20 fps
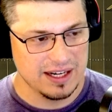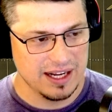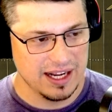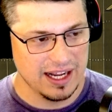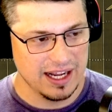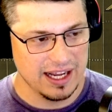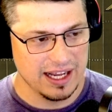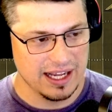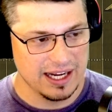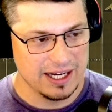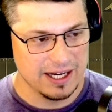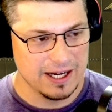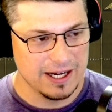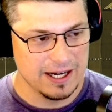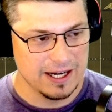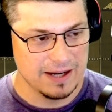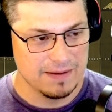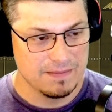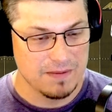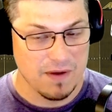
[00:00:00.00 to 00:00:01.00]
And
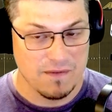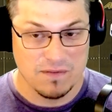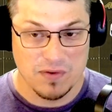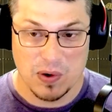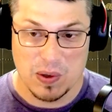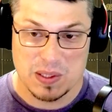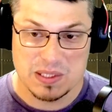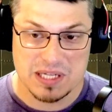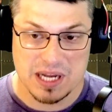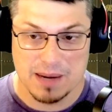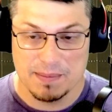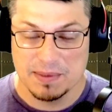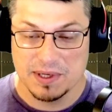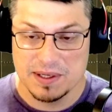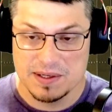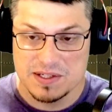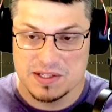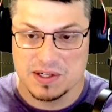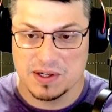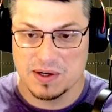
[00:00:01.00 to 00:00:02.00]
far as I'm
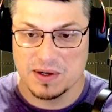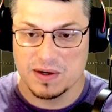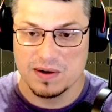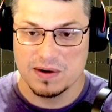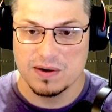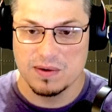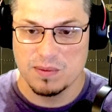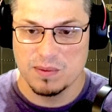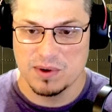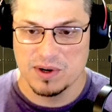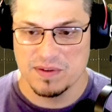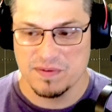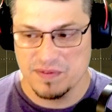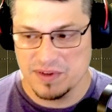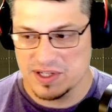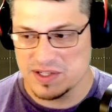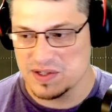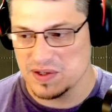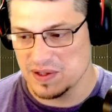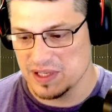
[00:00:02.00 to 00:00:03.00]
concerned, we're
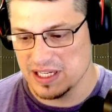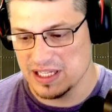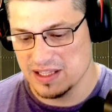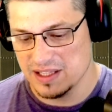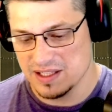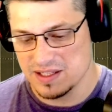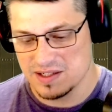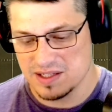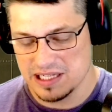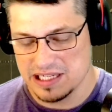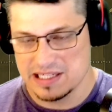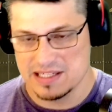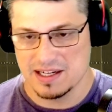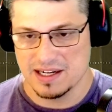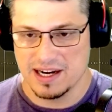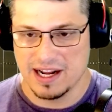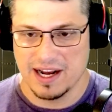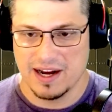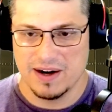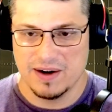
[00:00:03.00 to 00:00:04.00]
officially in the season
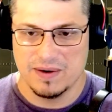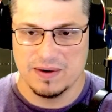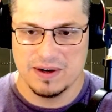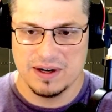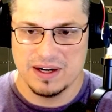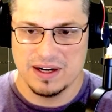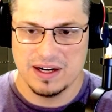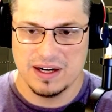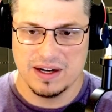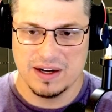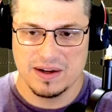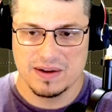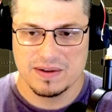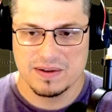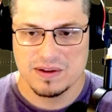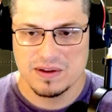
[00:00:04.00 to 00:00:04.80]
now.